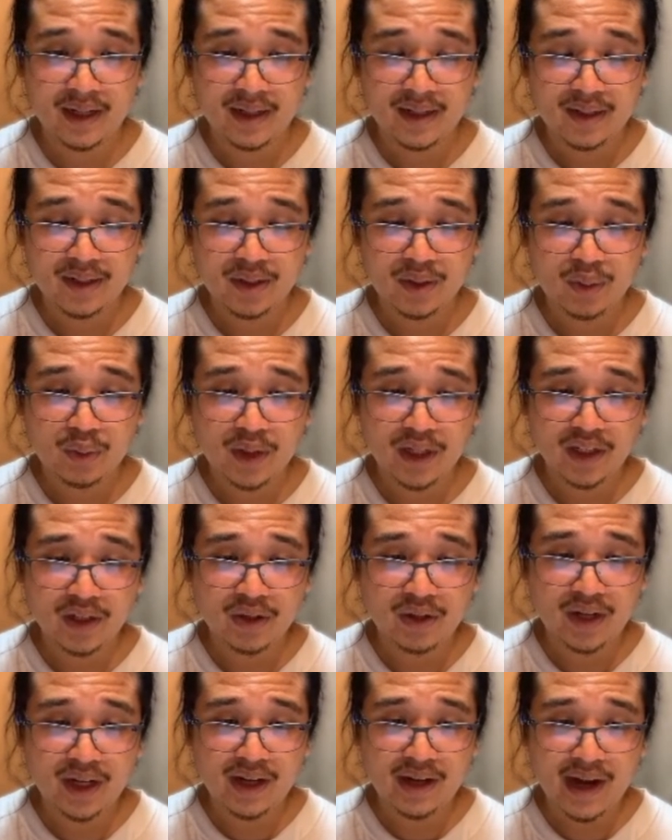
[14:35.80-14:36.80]
So what you
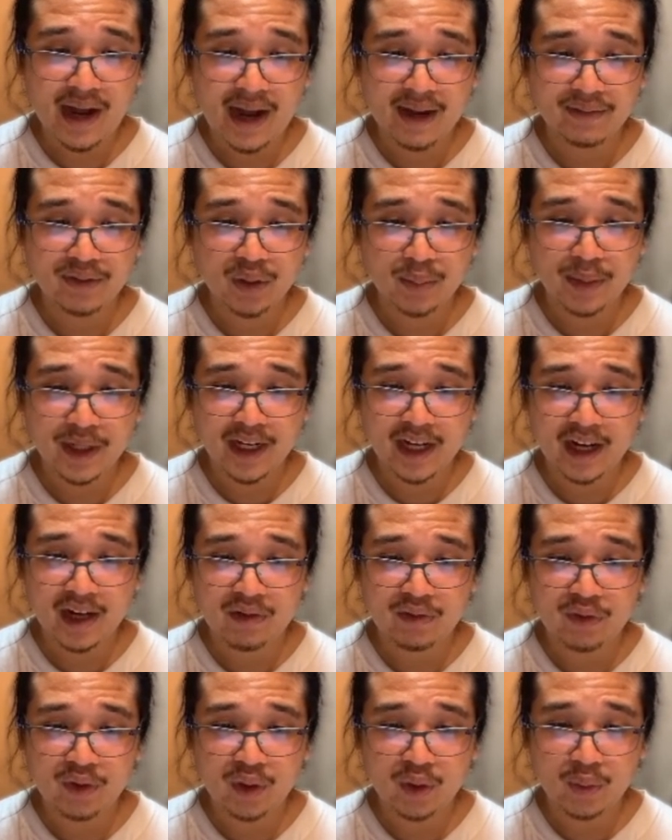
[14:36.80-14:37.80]
really have to be
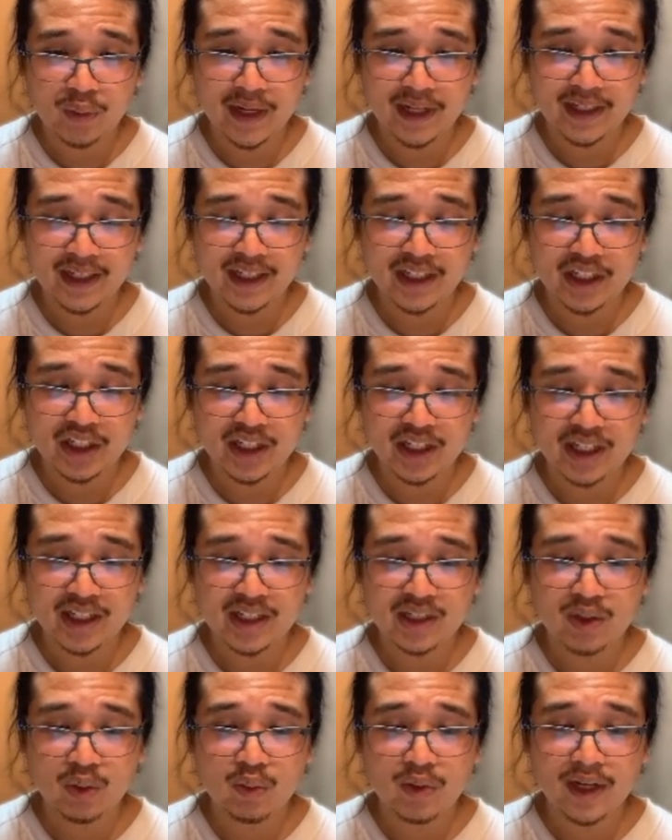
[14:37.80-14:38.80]
careful with is
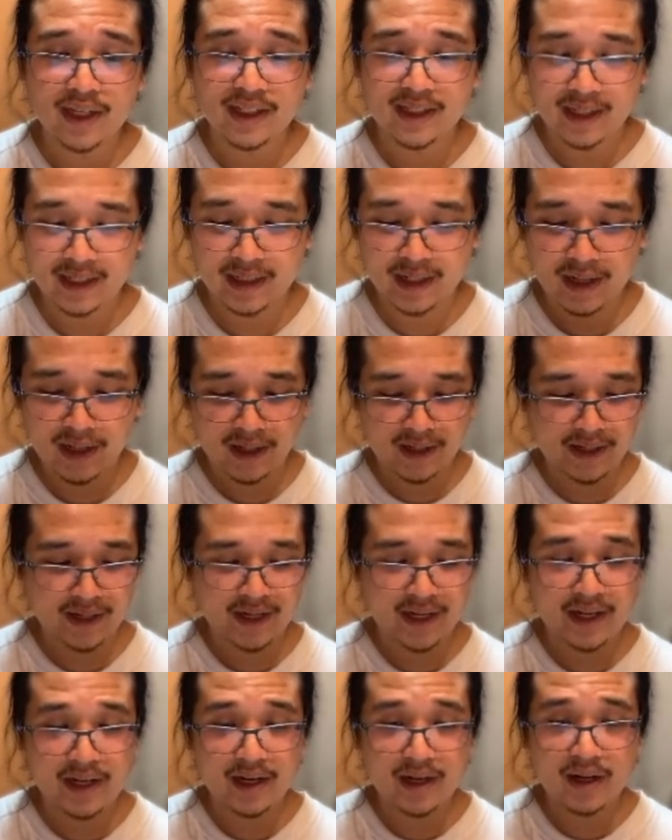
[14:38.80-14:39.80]
just the ones that are
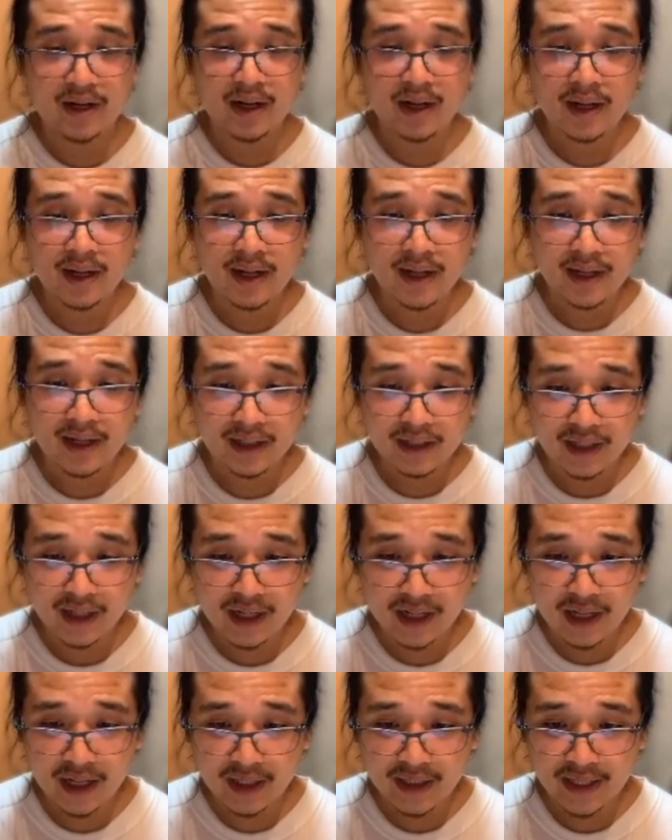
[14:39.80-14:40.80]
near the
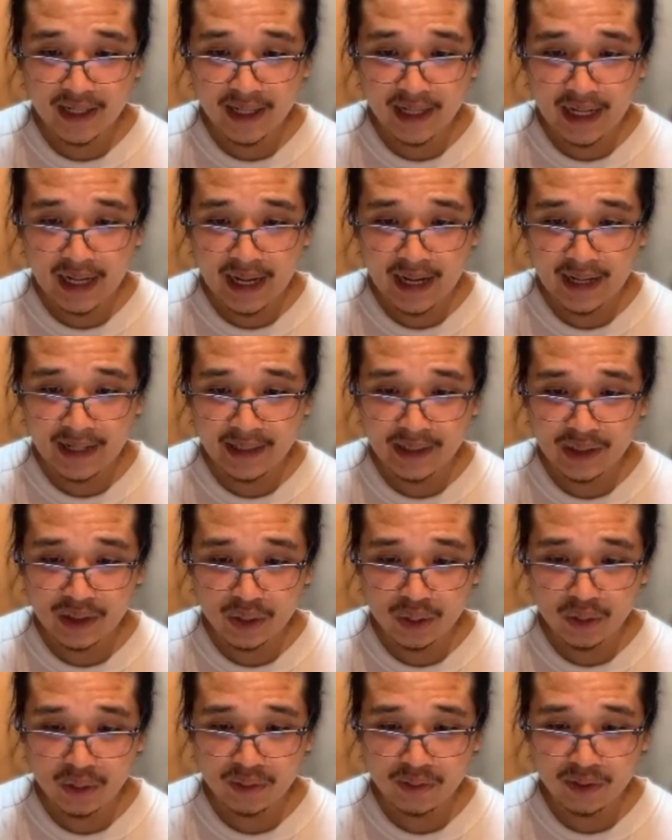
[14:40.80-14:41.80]
cutting lines
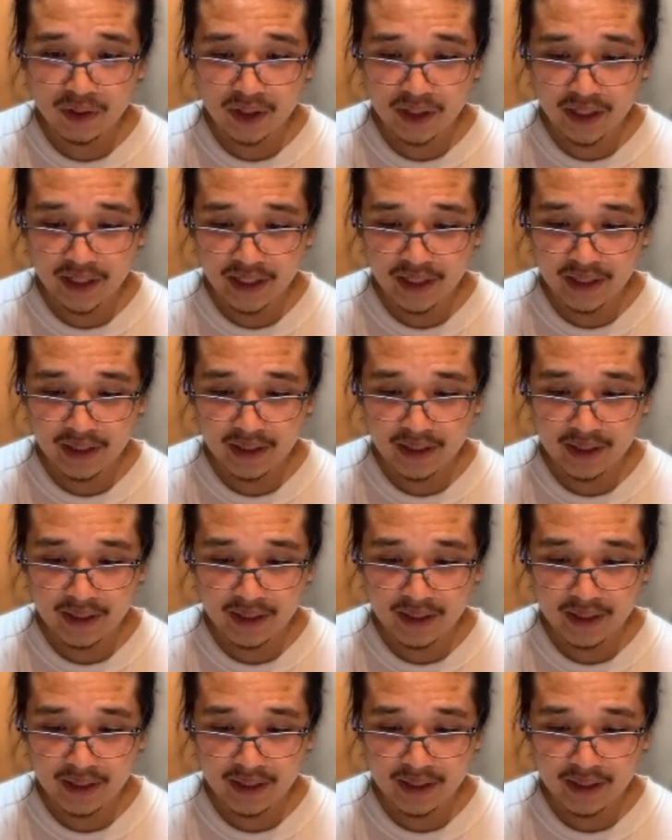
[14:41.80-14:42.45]
over here.